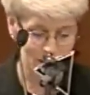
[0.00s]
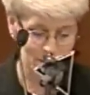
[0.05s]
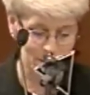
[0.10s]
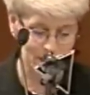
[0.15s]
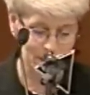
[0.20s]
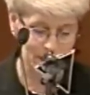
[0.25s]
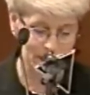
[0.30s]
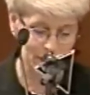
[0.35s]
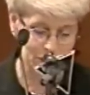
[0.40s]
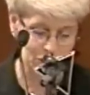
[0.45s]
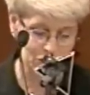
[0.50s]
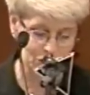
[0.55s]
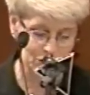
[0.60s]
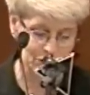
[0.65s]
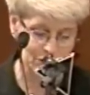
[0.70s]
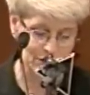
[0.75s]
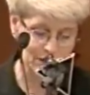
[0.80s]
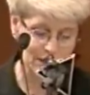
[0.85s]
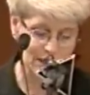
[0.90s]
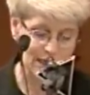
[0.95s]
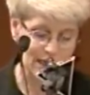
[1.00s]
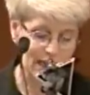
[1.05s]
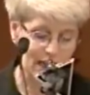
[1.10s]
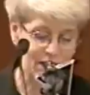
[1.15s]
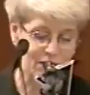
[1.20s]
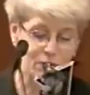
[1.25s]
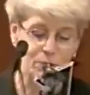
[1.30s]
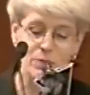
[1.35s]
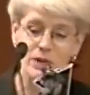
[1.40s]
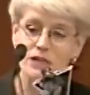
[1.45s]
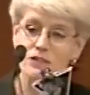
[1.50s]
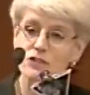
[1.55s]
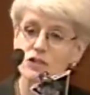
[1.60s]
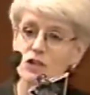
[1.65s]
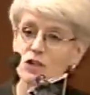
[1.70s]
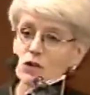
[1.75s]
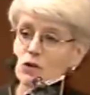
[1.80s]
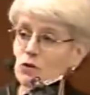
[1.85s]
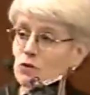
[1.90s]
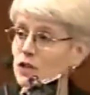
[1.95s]
applications, and the best
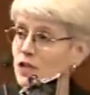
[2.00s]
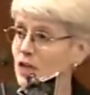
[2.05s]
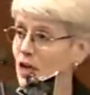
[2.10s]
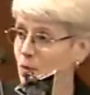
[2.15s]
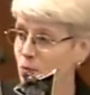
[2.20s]
learning